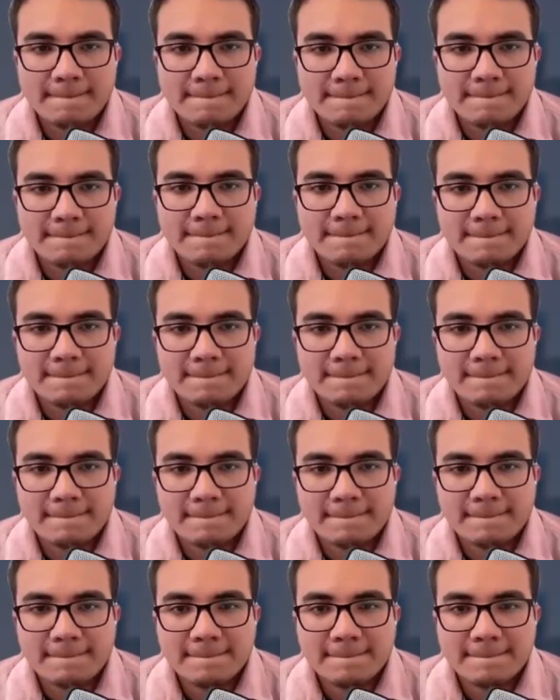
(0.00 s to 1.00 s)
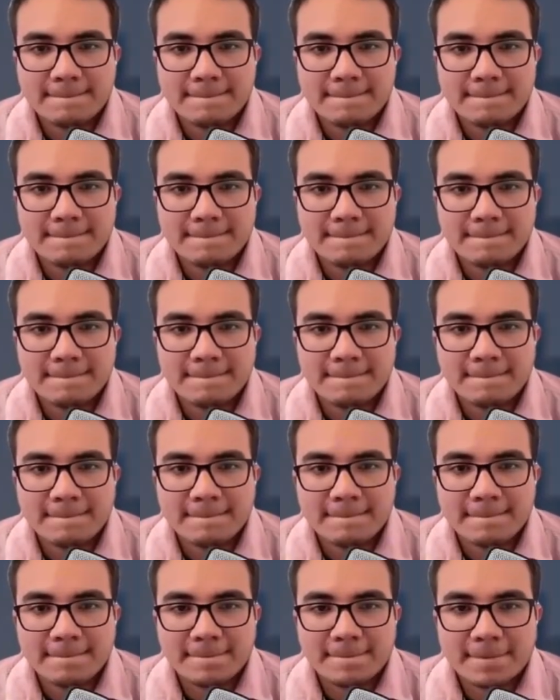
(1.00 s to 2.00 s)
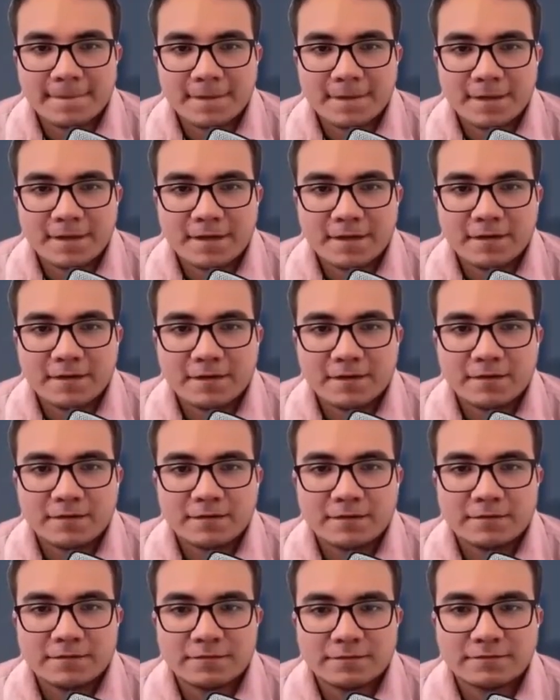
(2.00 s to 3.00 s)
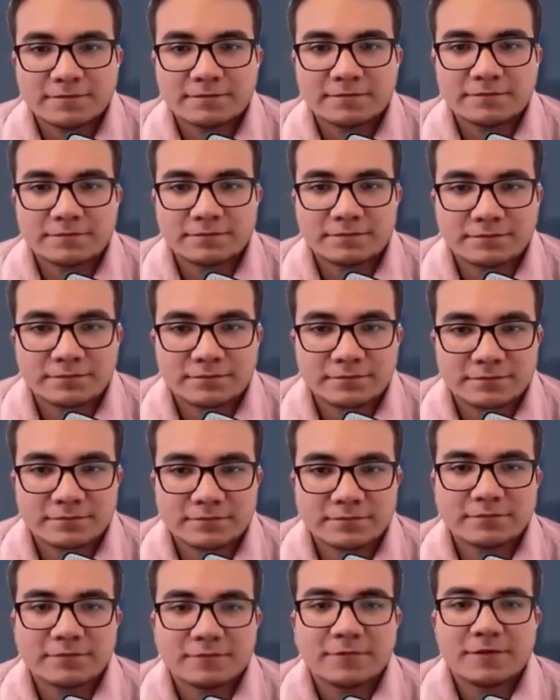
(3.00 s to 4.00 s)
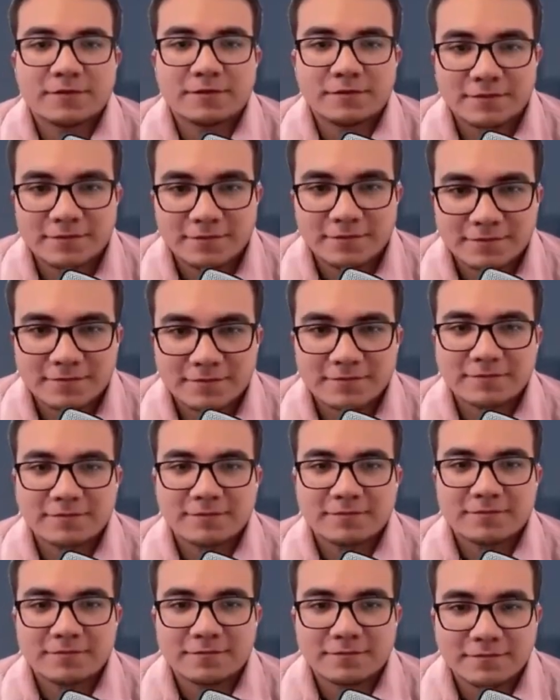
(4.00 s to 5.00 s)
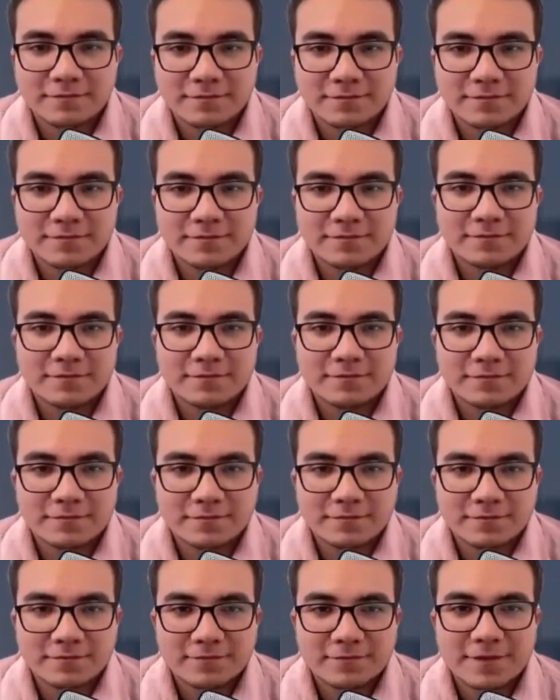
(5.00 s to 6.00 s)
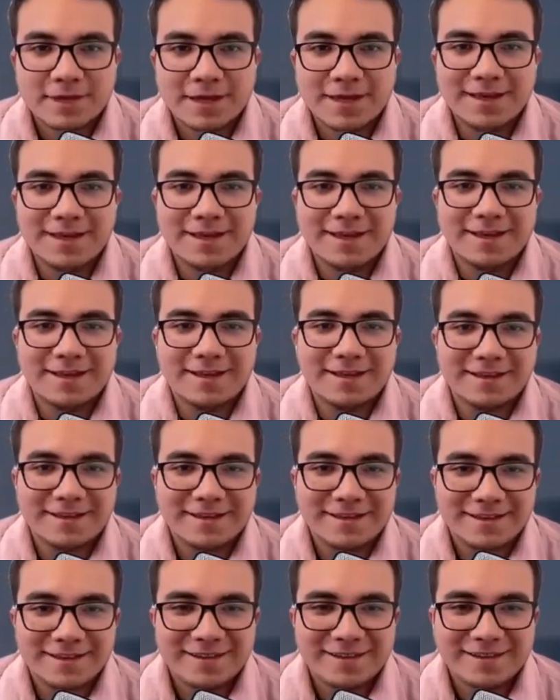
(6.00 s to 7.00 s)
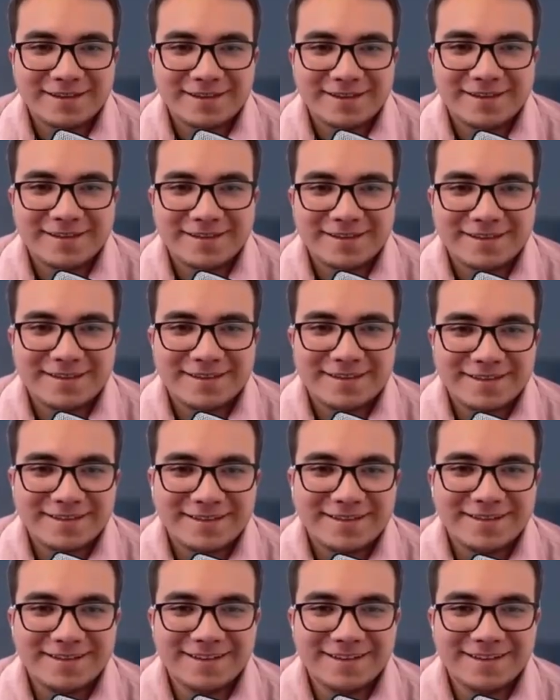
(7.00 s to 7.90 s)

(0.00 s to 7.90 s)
This person isn't speaking.